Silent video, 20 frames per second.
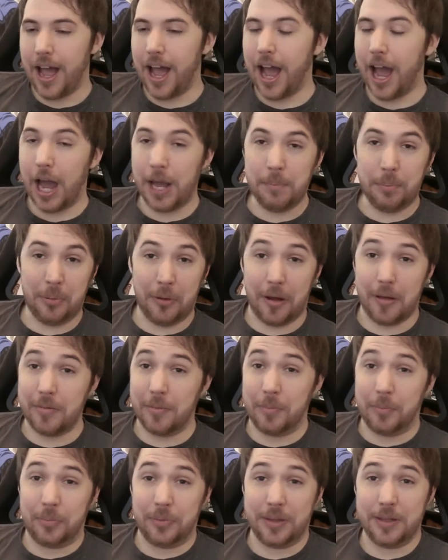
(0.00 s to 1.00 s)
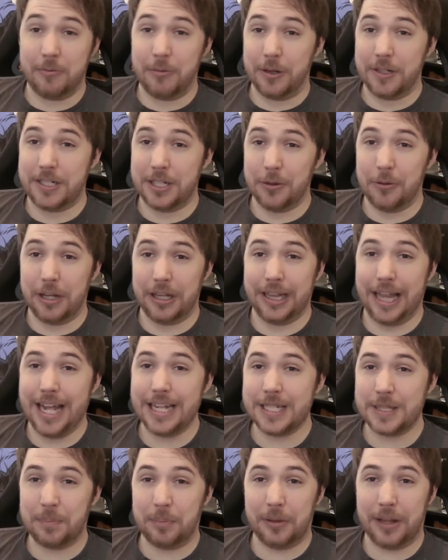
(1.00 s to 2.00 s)
I probably would do a
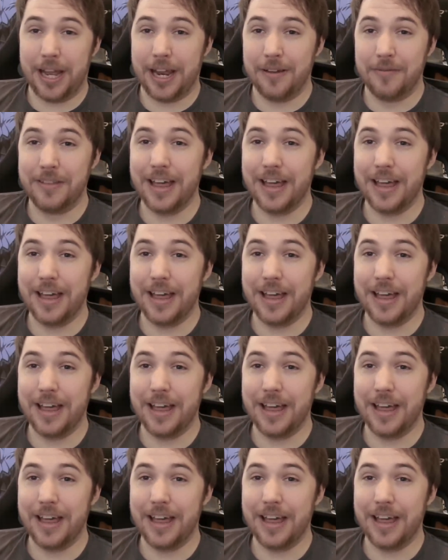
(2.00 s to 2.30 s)
let's play of